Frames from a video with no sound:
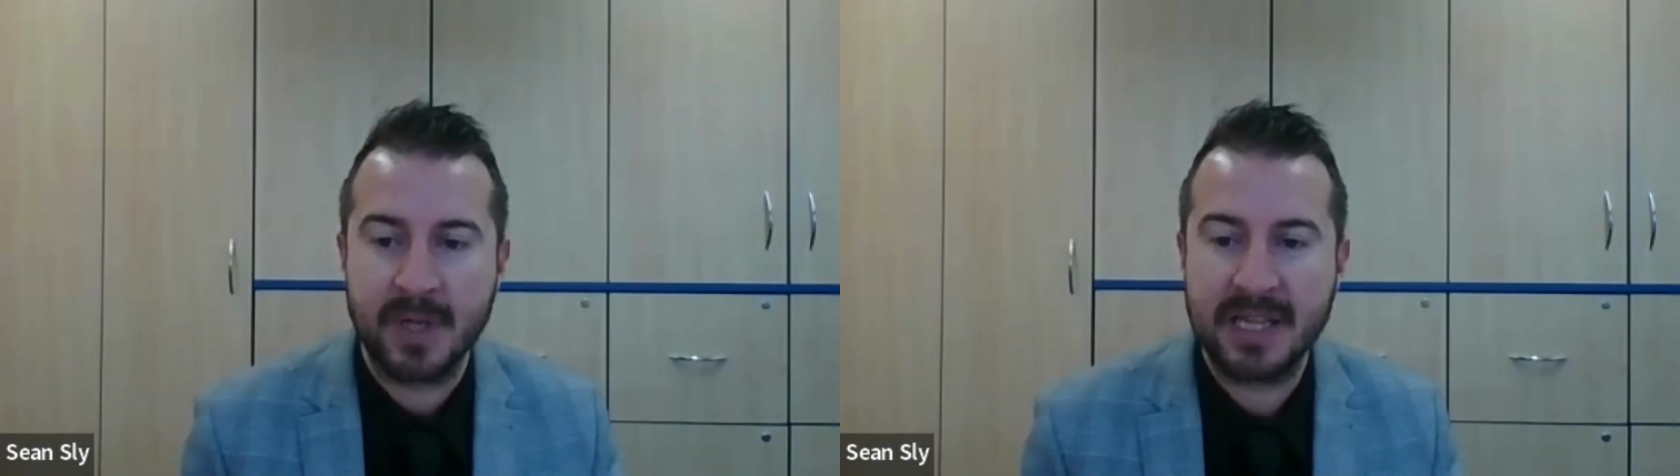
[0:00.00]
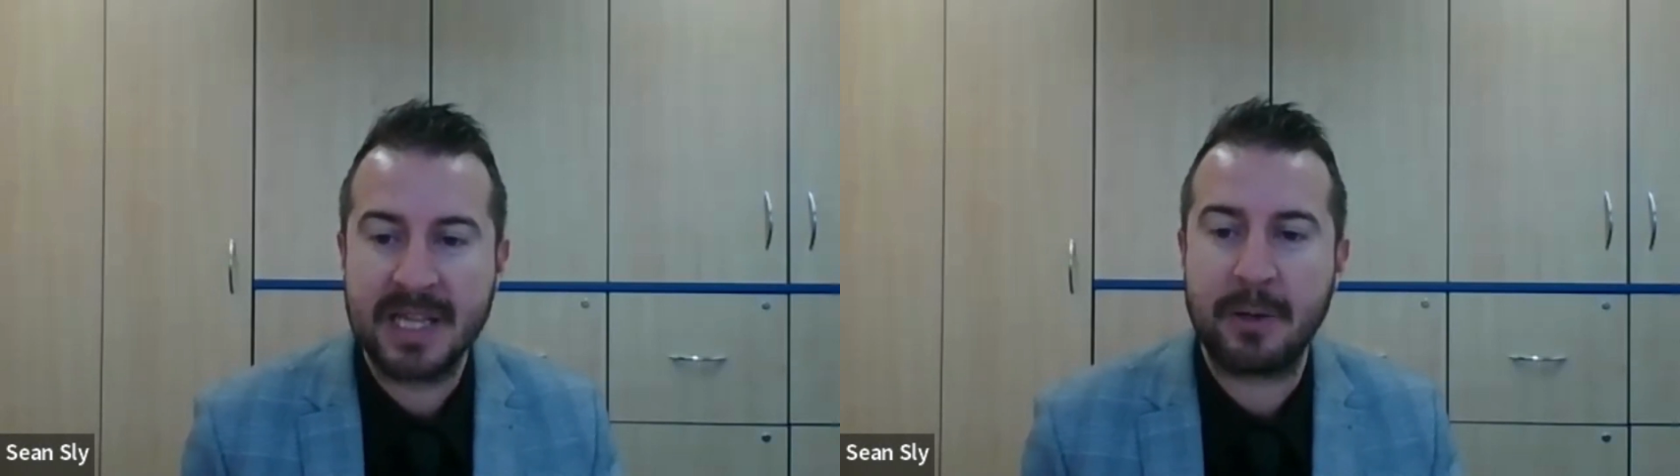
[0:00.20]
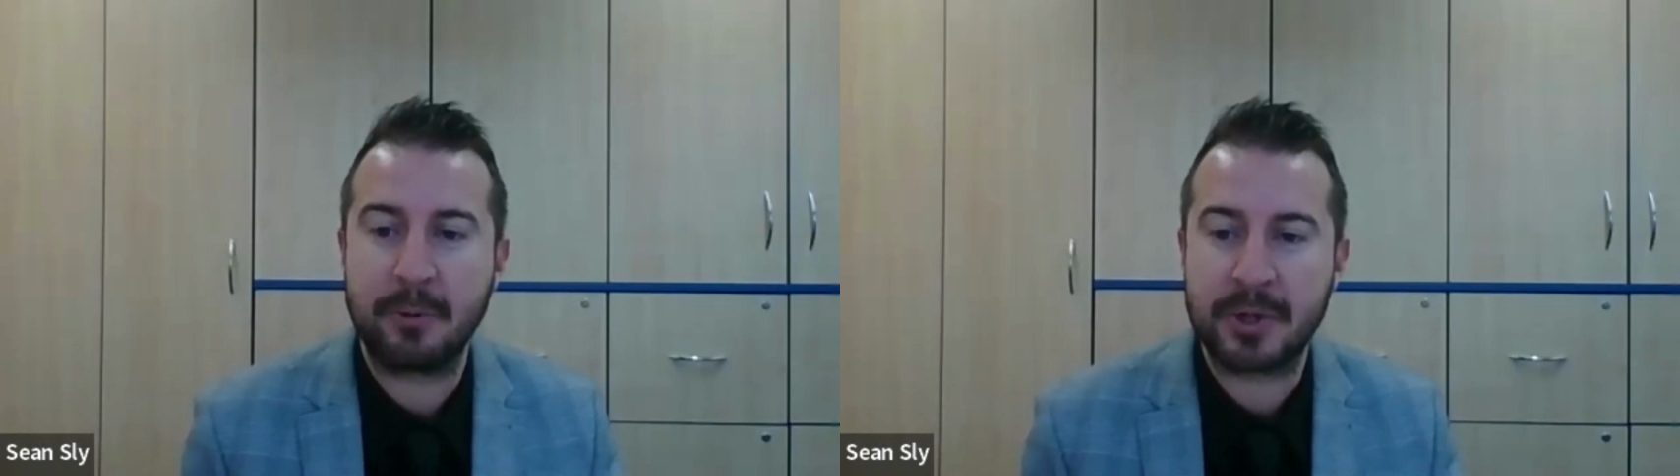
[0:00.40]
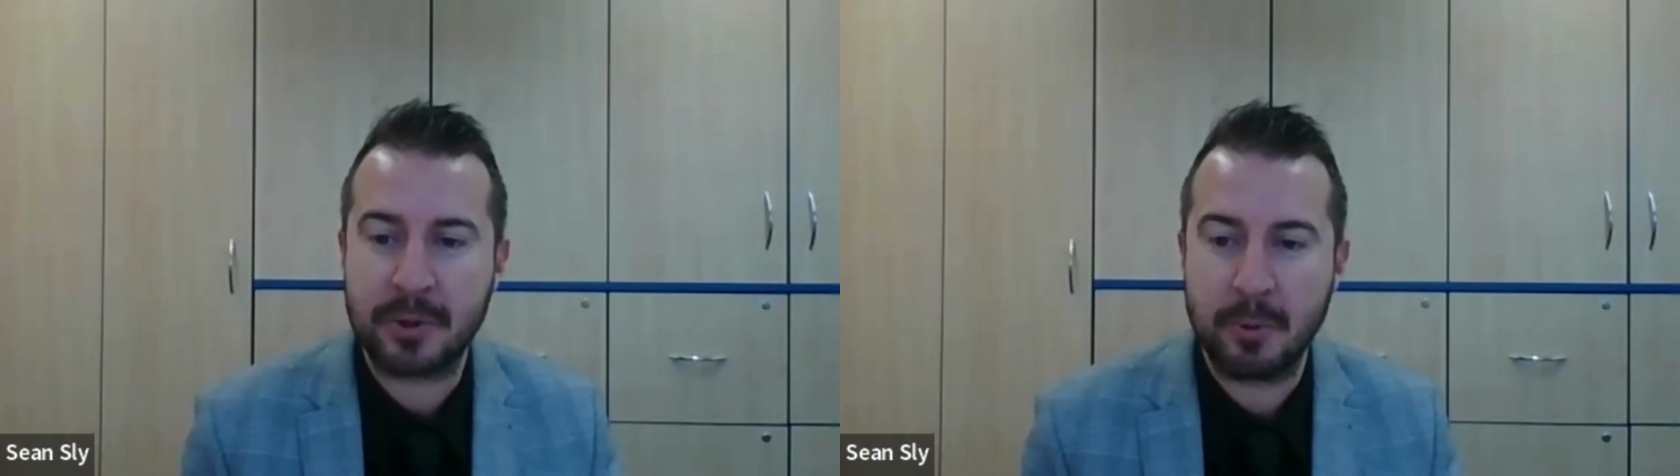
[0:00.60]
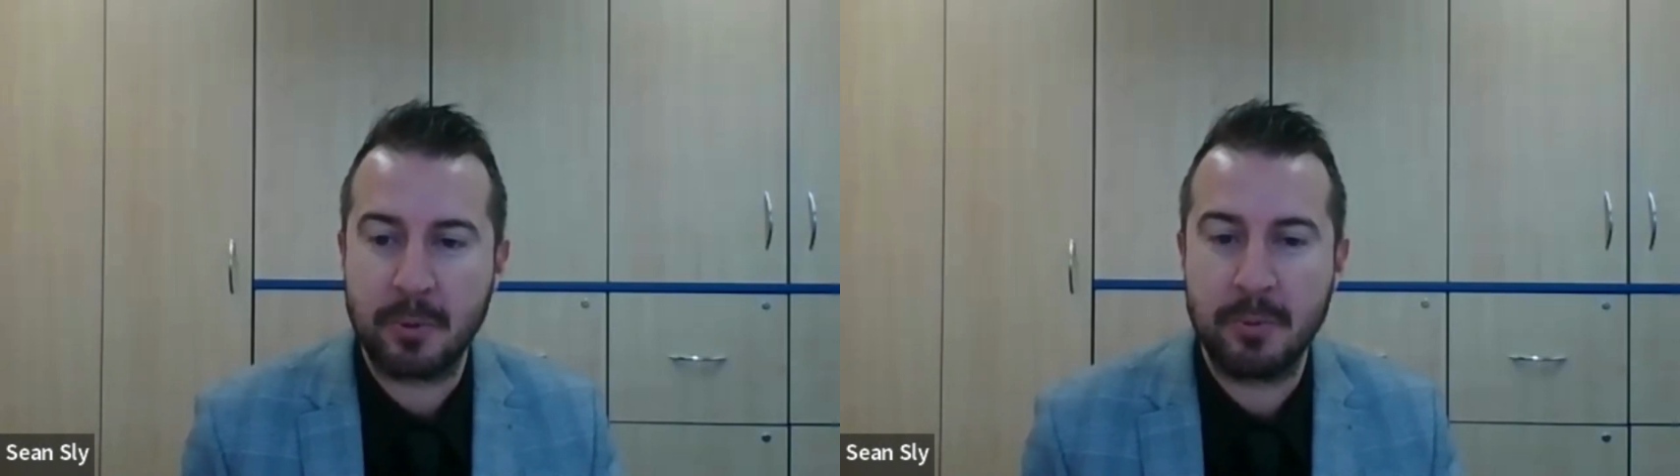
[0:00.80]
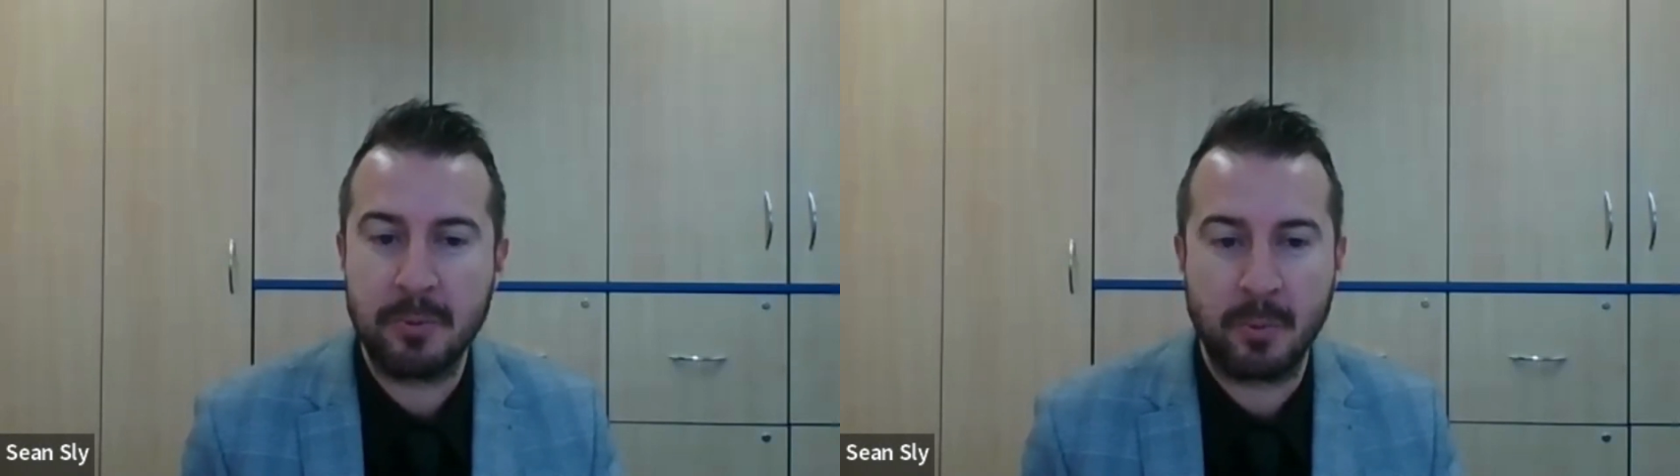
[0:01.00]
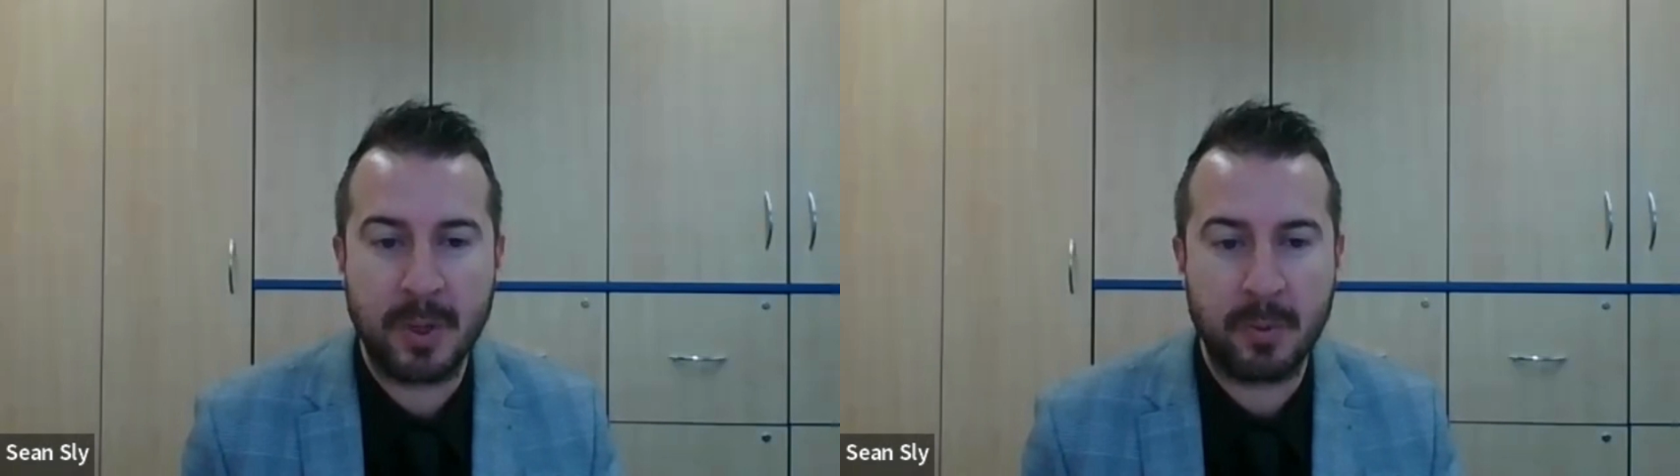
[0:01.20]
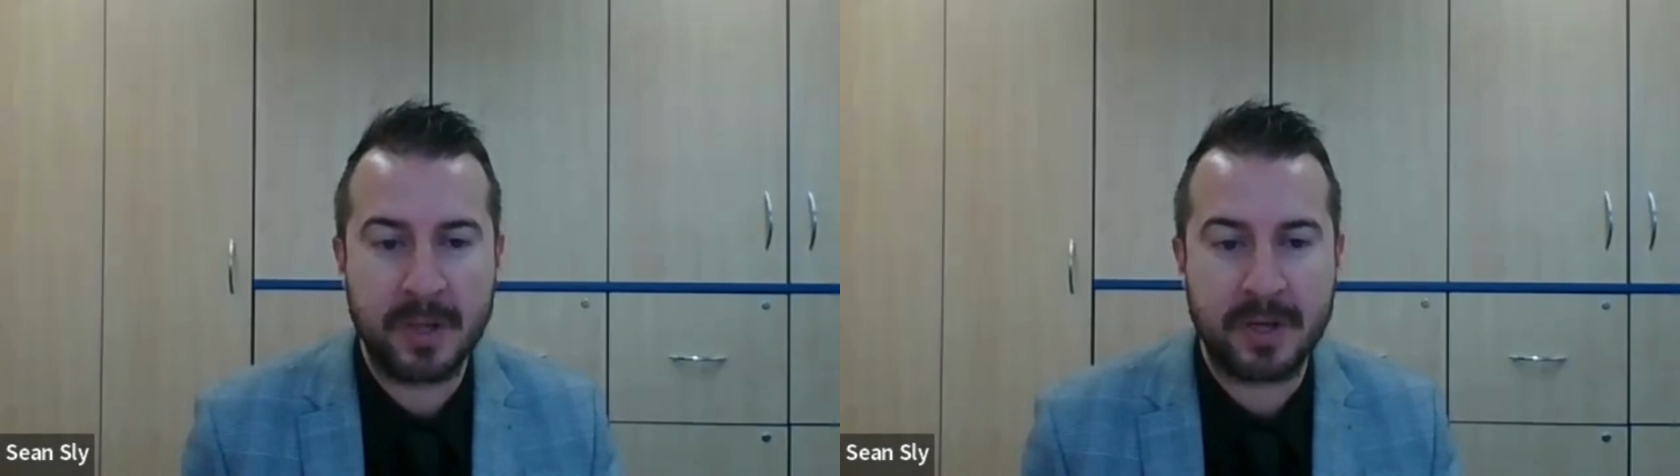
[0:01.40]
little school
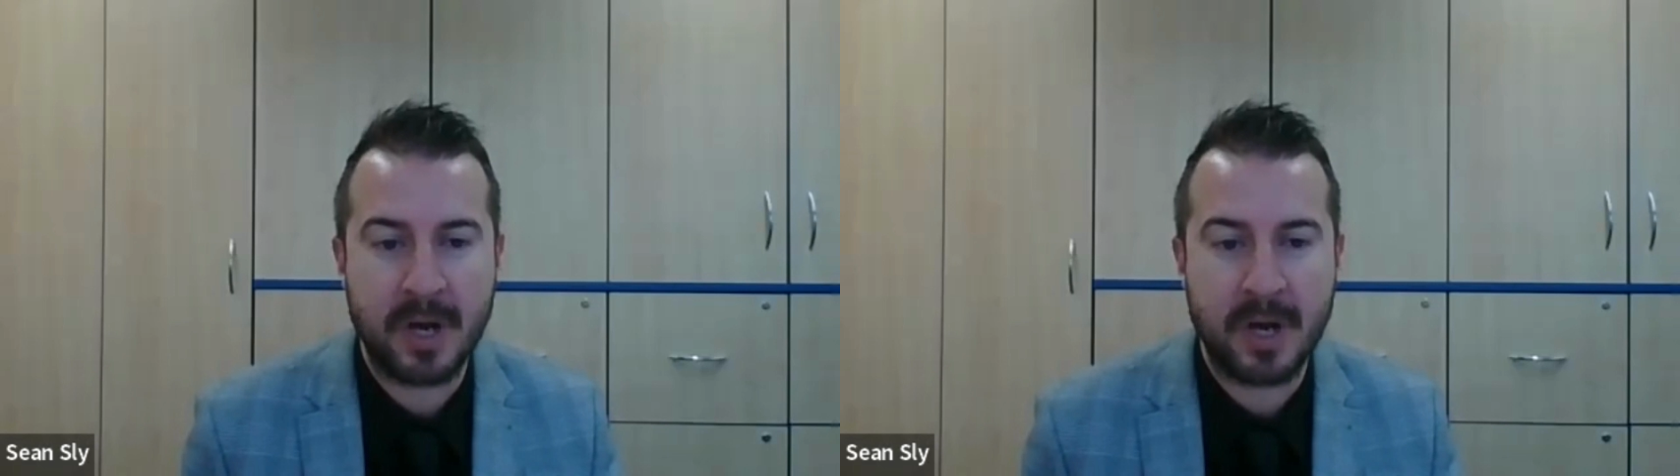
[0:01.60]
with